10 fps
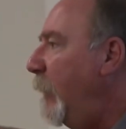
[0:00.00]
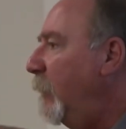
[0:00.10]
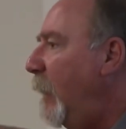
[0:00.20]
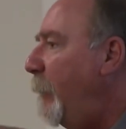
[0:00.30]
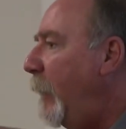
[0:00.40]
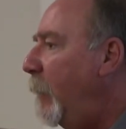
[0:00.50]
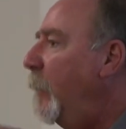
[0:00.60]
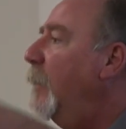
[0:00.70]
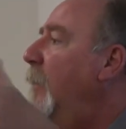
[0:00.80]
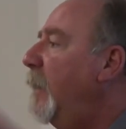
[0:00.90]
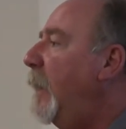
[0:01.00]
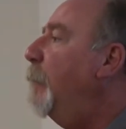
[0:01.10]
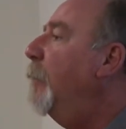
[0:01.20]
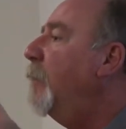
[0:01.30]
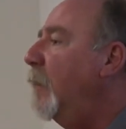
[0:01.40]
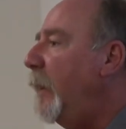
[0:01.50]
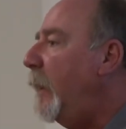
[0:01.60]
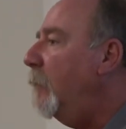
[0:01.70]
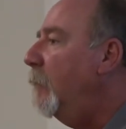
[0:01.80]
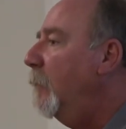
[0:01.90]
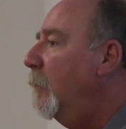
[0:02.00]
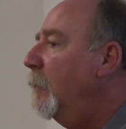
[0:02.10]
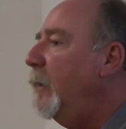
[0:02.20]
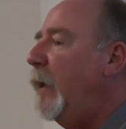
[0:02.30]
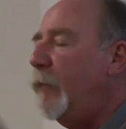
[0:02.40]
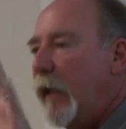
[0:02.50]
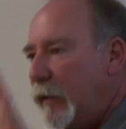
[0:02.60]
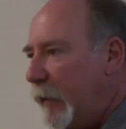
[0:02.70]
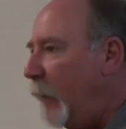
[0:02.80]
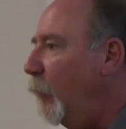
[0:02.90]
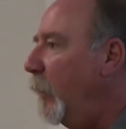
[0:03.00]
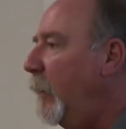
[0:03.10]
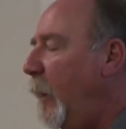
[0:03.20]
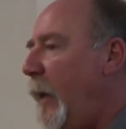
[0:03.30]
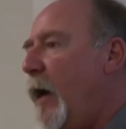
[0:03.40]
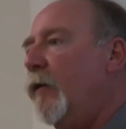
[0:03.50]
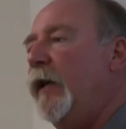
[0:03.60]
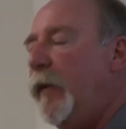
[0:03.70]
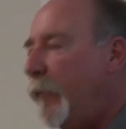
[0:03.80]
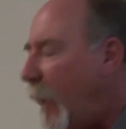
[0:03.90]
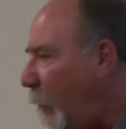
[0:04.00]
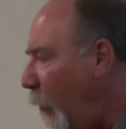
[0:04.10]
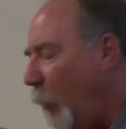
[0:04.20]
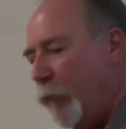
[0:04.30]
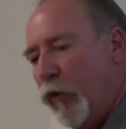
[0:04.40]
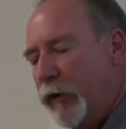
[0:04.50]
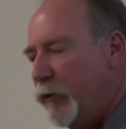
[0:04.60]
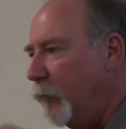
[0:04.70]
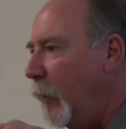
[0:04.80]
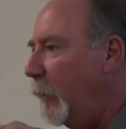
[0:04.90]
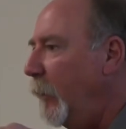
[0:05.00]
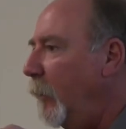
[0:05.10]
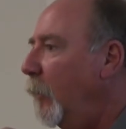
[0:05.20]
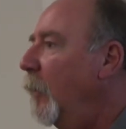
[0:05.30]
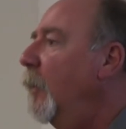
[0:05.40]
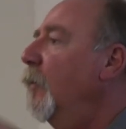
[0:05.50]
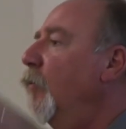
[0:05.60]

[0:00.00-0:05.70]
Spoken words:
build up in them, keep them clean. Keep that dead wood cut out, keep that moisture on there.